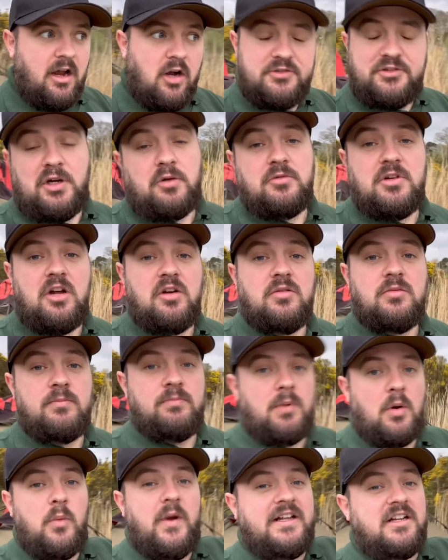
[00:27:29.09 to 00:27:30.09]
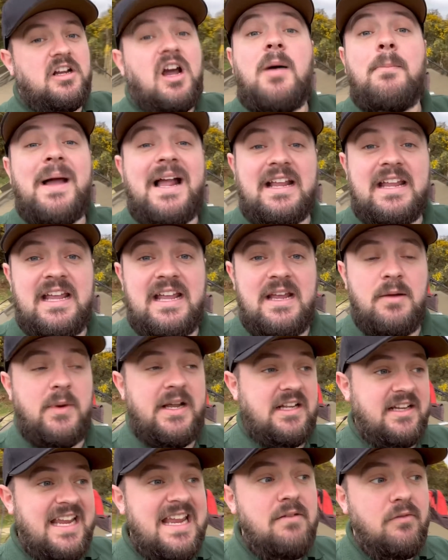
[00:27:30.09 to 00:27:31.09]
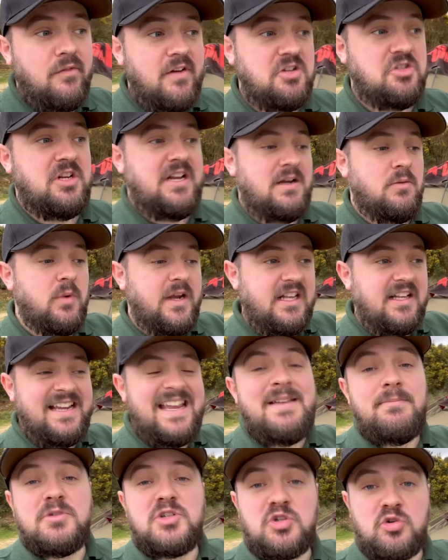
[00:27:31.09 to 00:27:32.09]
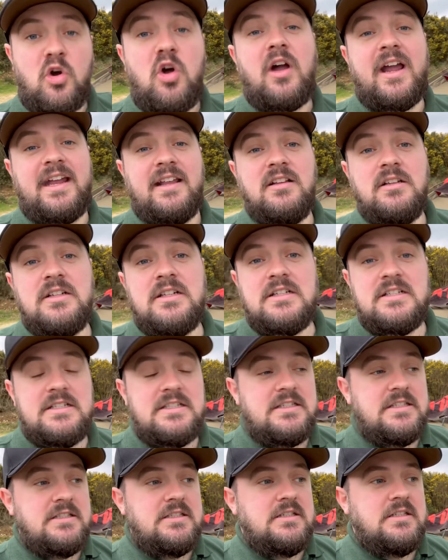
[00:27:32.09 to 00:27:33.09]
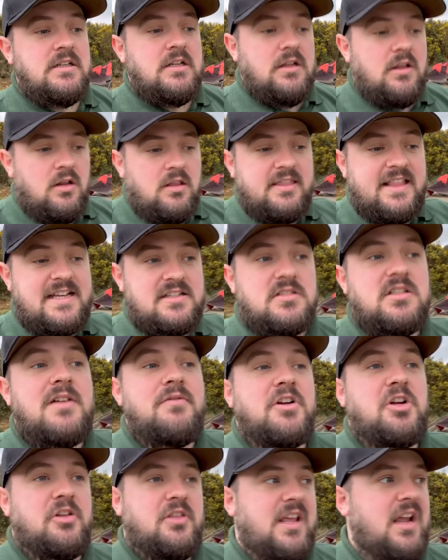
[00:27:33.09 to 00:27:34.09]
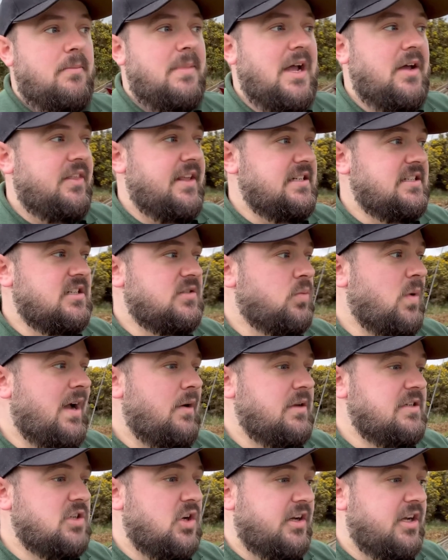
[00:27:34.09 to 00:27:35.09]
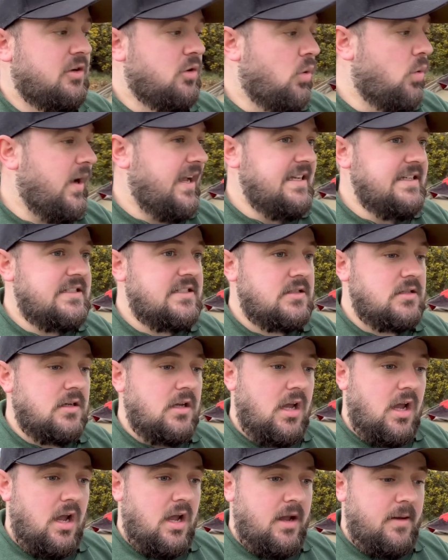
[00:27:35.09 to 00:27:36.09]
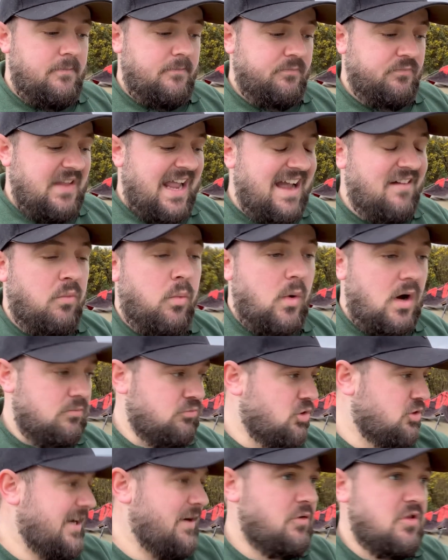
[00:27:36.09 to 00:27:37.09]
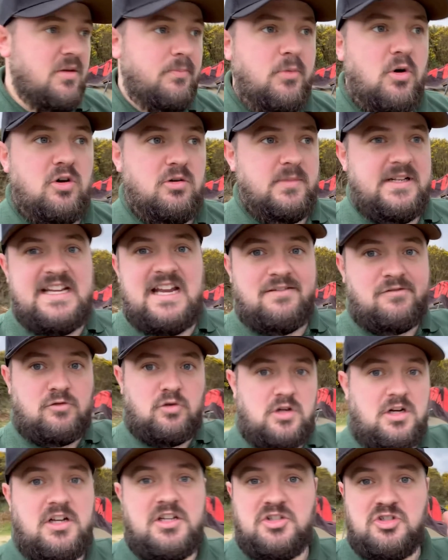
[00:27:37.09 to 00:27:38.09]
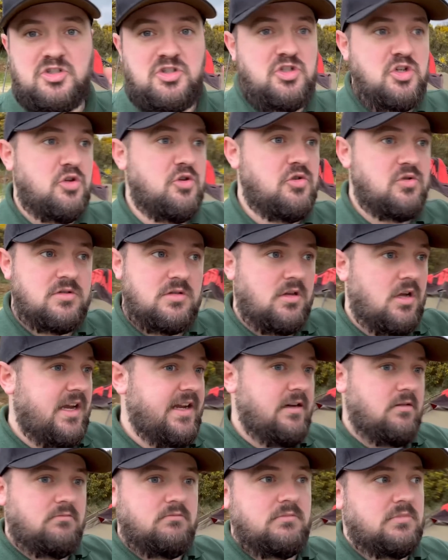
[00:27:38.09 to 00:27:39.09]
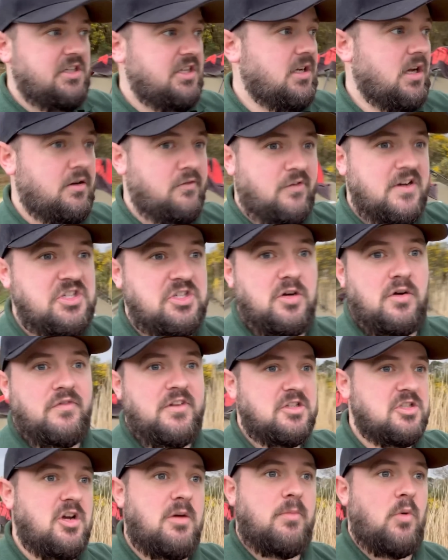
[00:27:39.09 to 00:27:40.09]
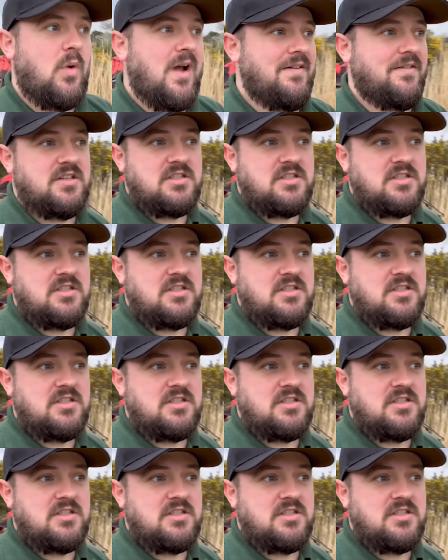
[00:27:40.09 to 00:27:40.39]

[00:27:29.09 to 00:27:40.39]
I don't know. But we're going to come back here. We're going to keep fishing it. We're going to keep trying. That's another good thing about this as well, is I can always have one rod out on the bottom and the other rod I can just use, like, you know, fishing off the top or whatever.